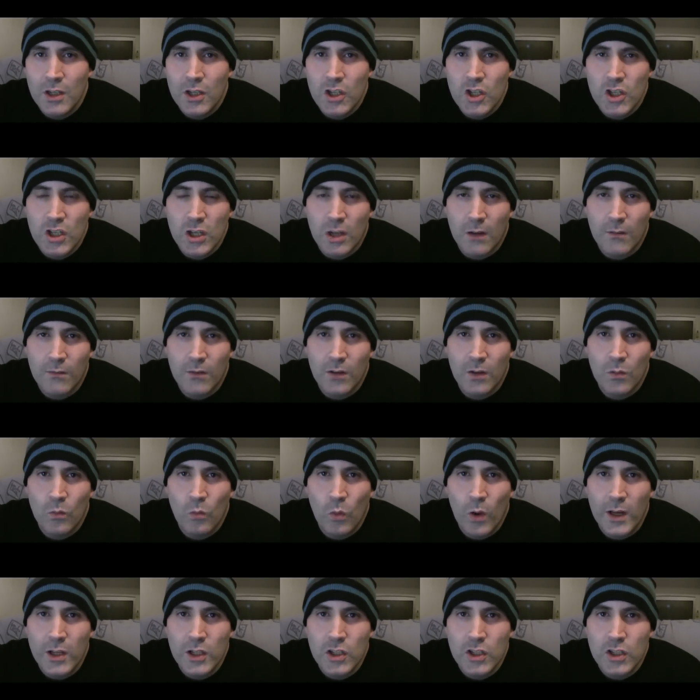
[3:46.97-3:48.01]
shoved
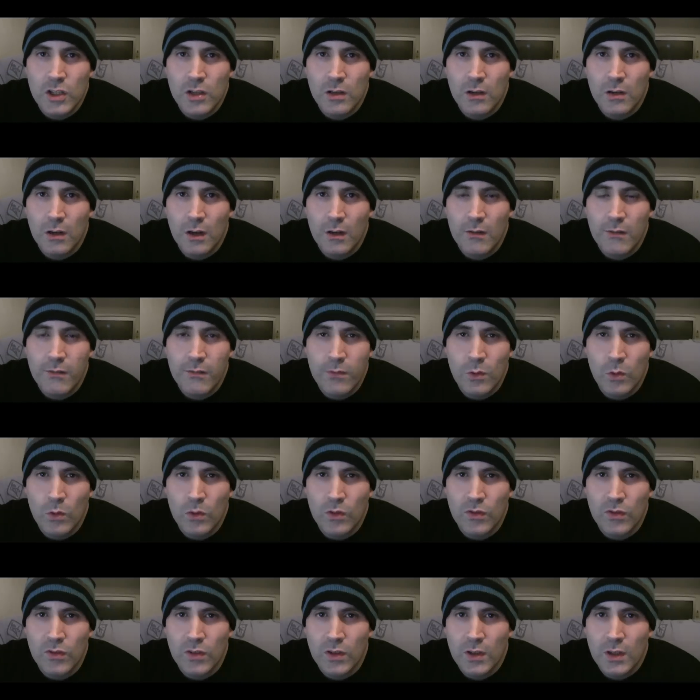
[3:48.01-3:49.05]
and wedged and
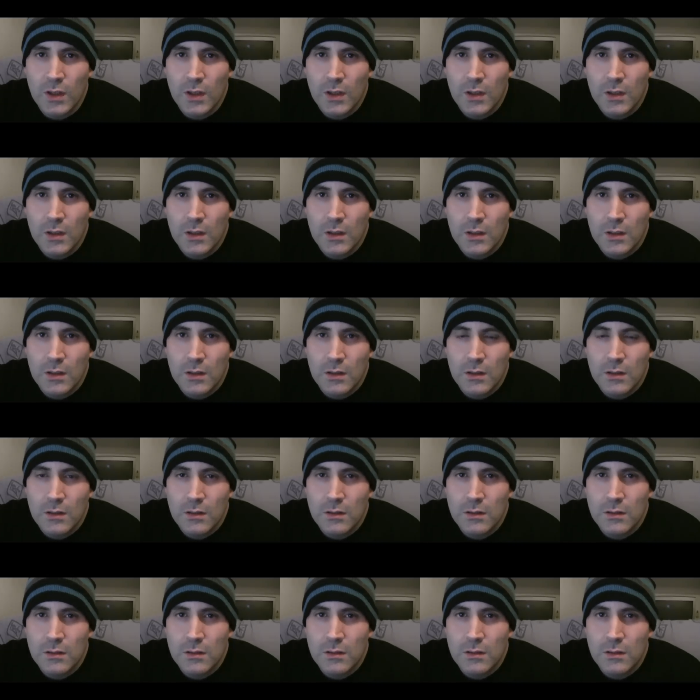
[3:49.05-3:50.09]
forced
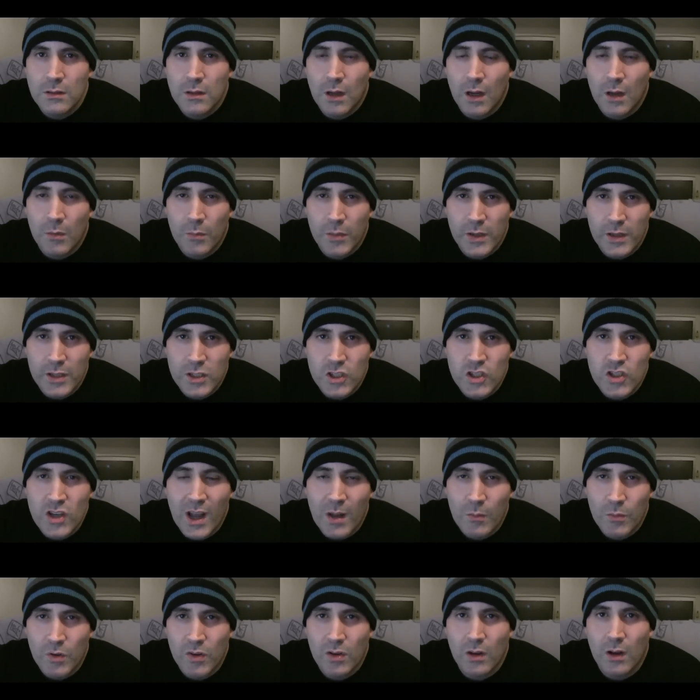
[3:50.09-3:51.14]
up his
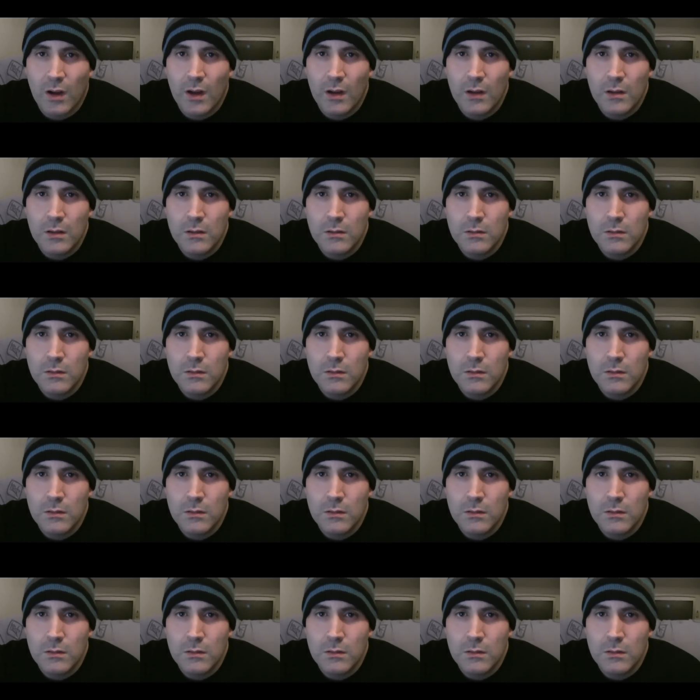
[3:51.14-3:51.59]
japside?